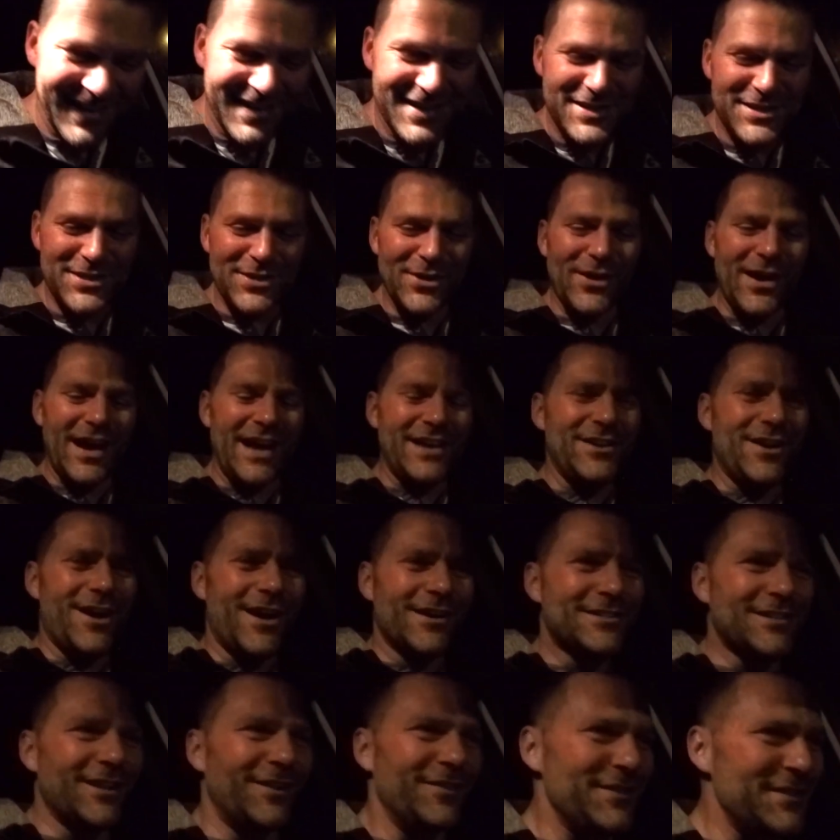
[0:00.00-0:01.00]
So I
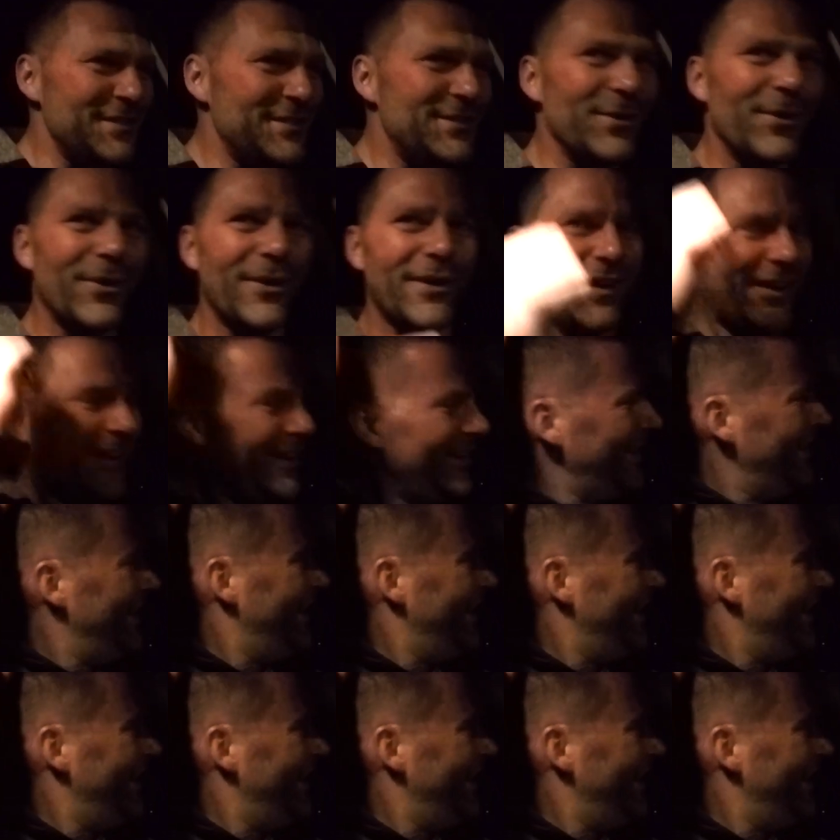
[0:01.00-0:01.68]
knocked on the door